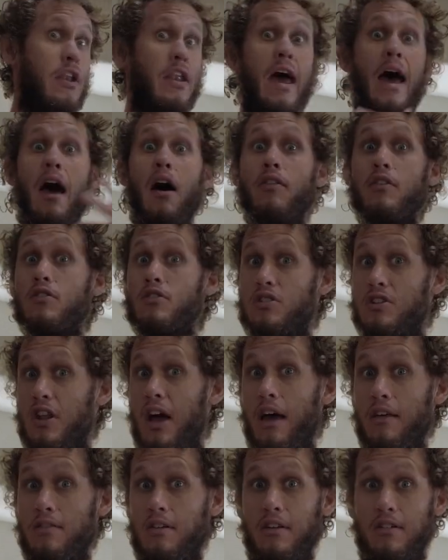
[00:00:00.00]
Now there's
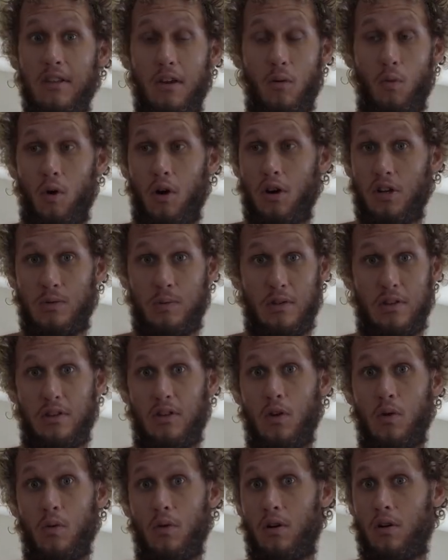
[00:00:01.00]
nothing that works with
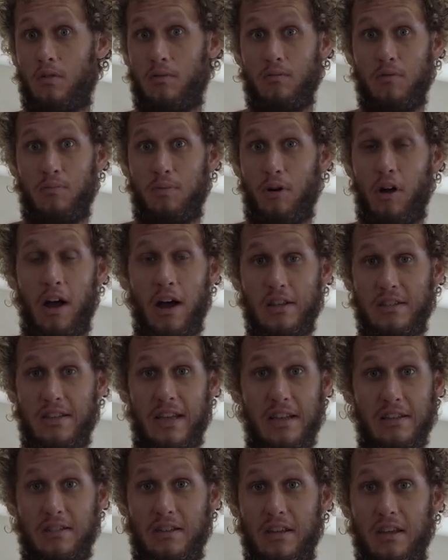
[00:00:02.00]
newer
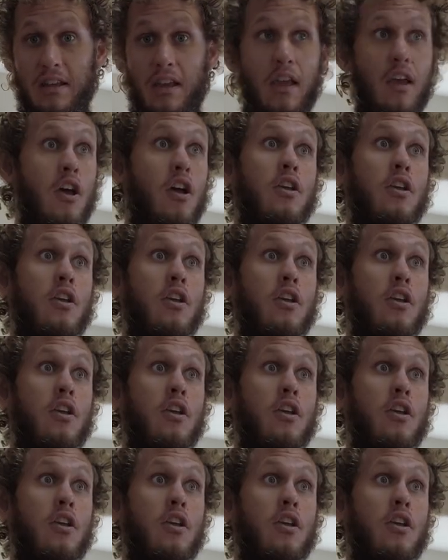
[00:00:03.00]
processing.